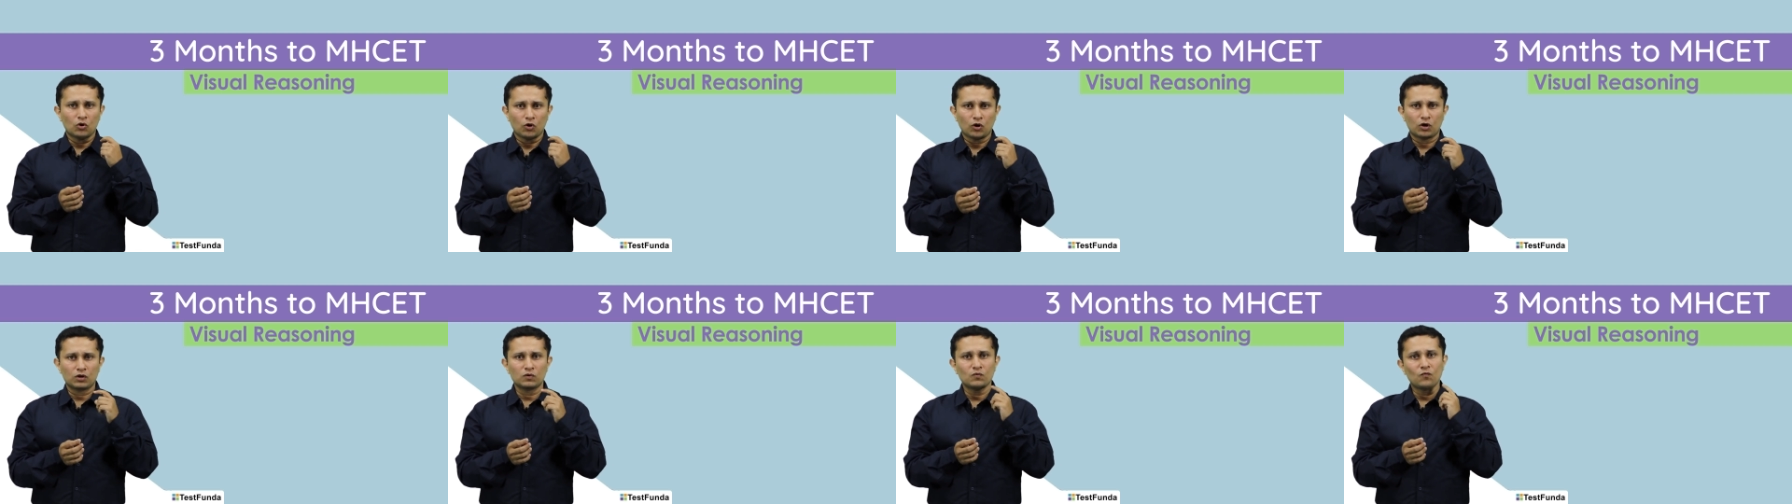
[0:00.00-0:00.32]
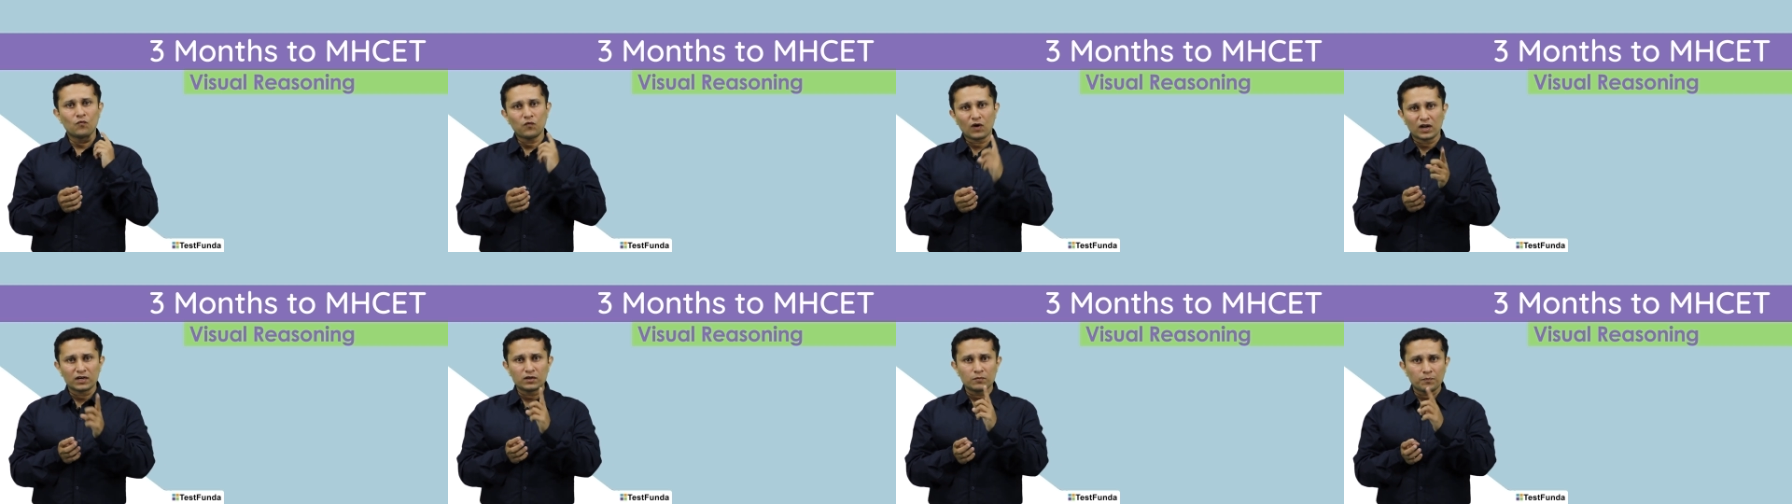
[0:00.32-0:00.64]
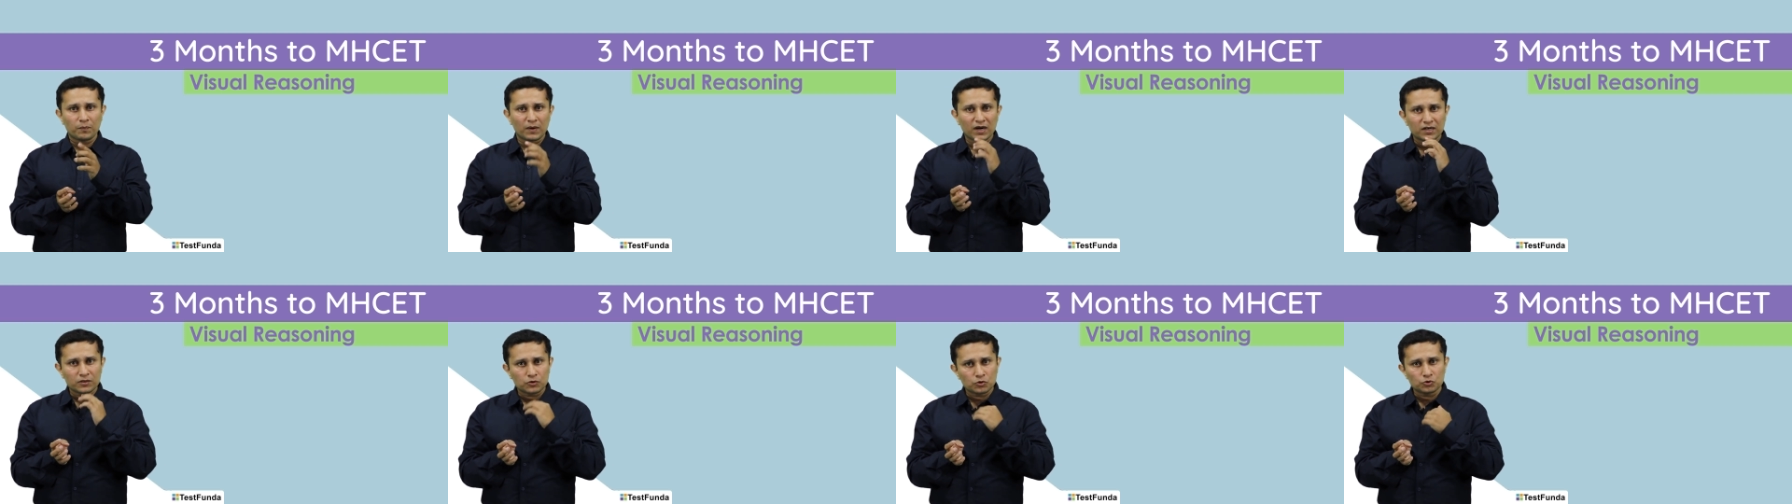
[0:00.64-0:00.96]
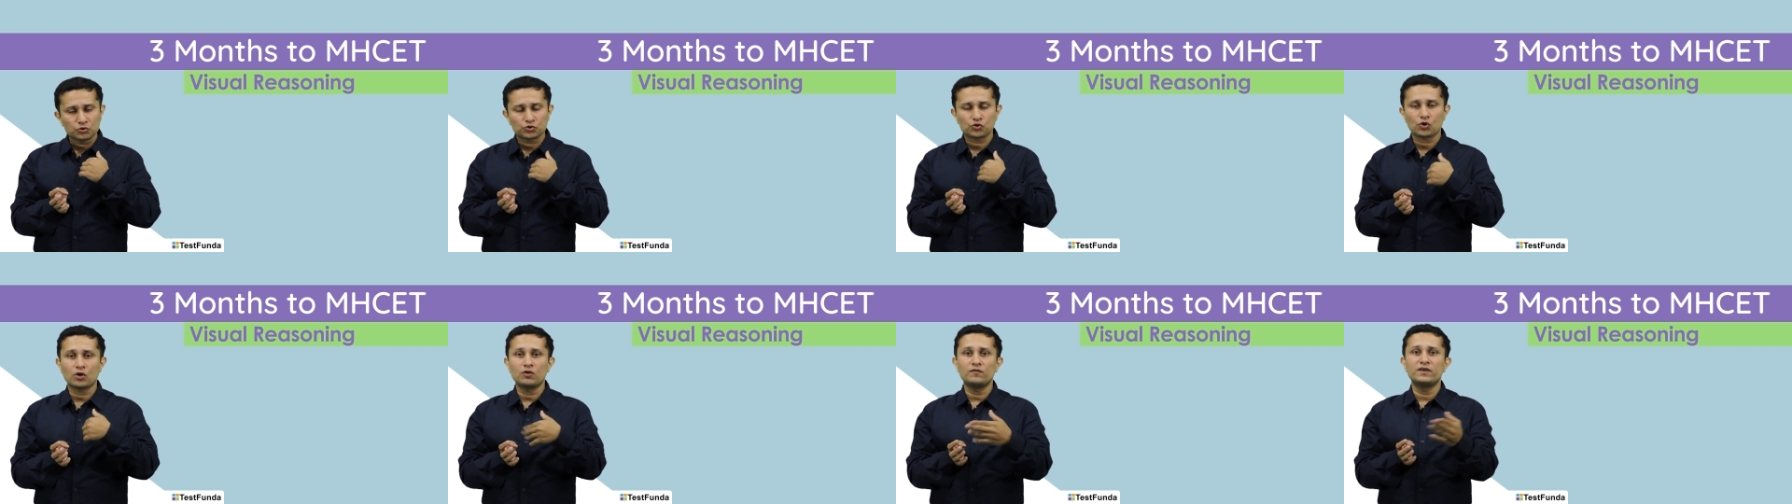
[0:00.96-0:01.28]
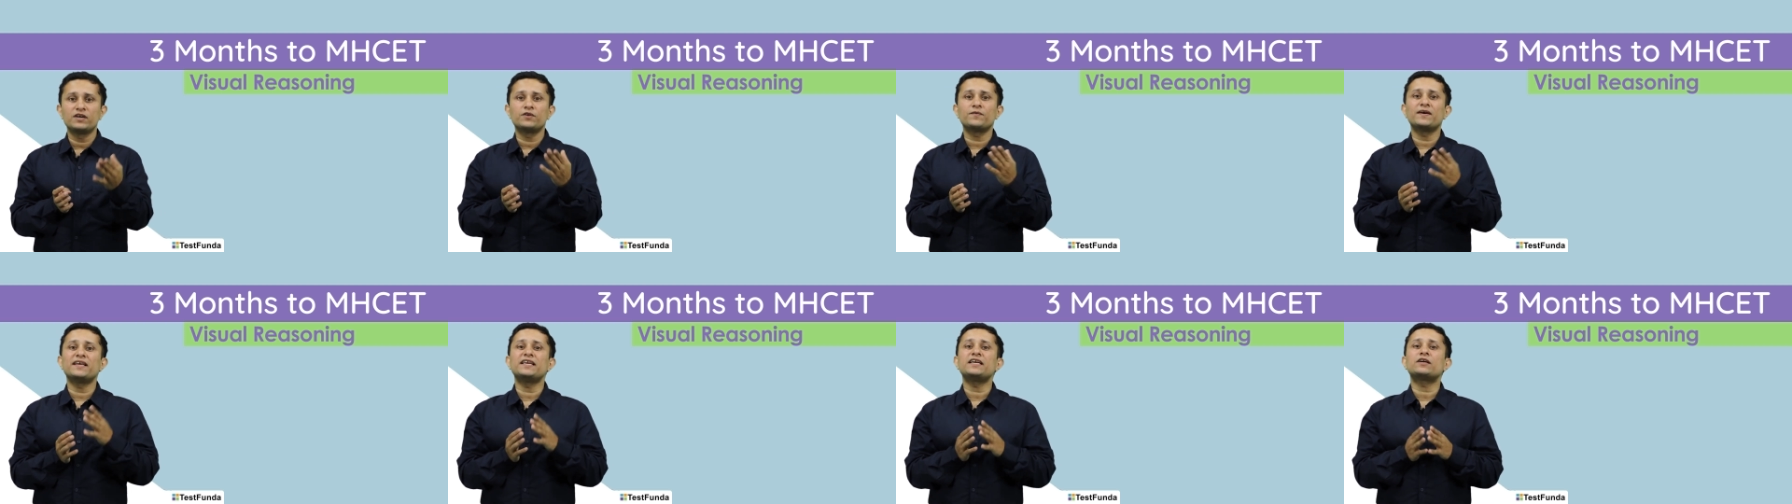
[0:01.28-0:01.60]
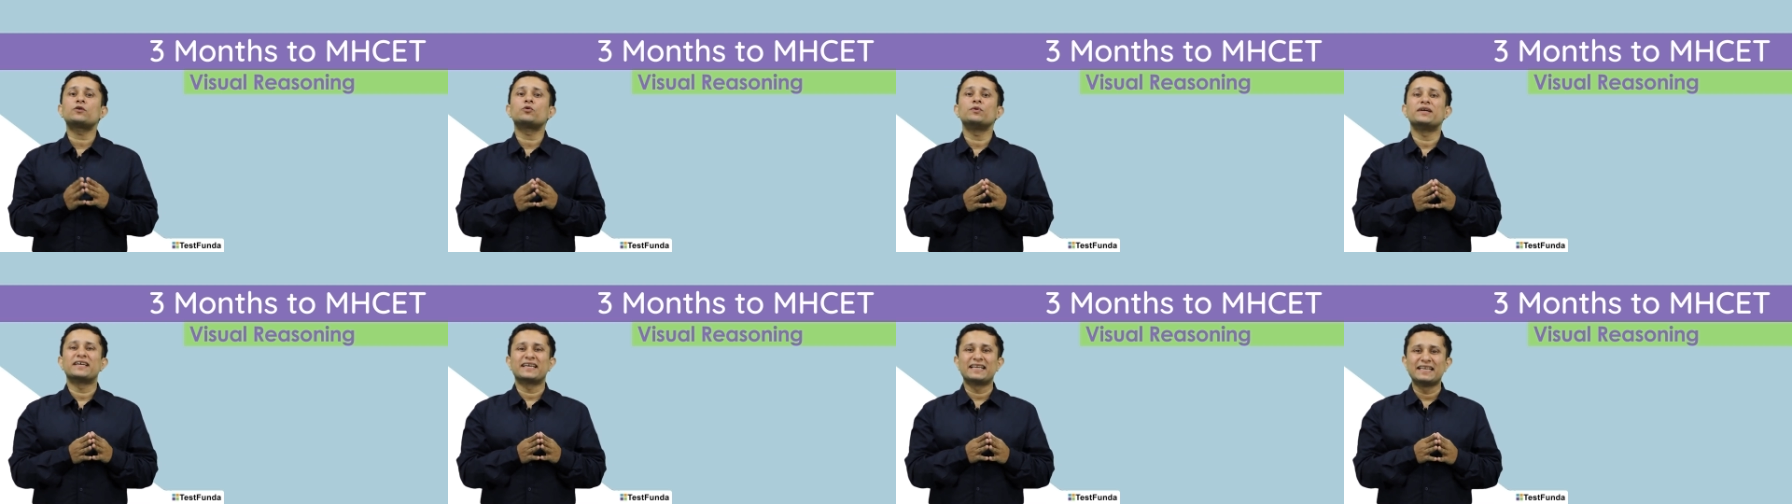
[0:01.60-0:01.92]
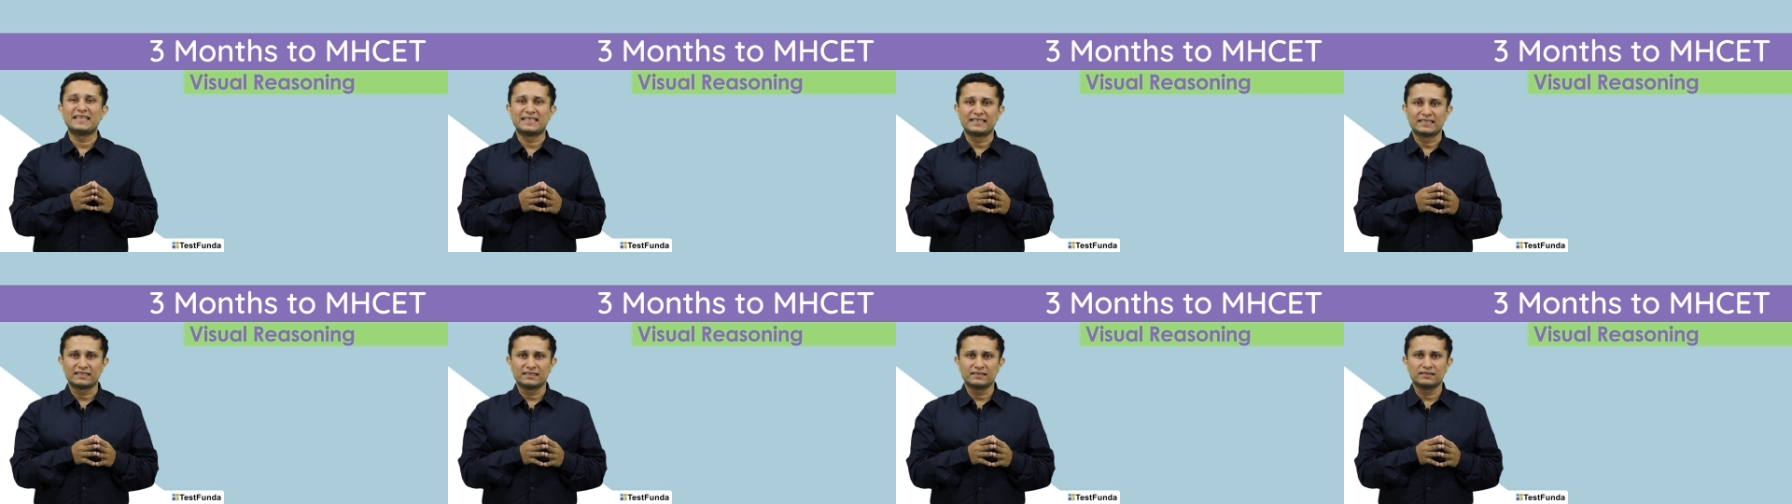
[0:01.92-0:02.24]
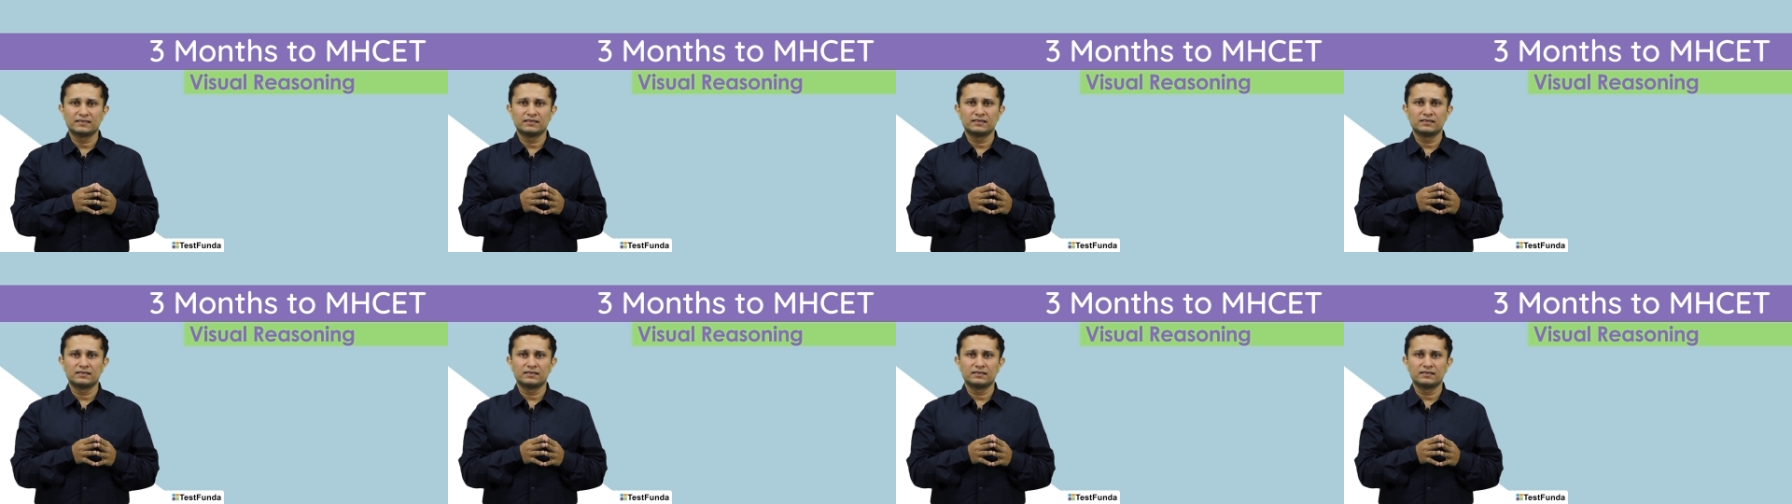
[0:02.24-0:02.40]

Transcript: on one part to solve it very quickly.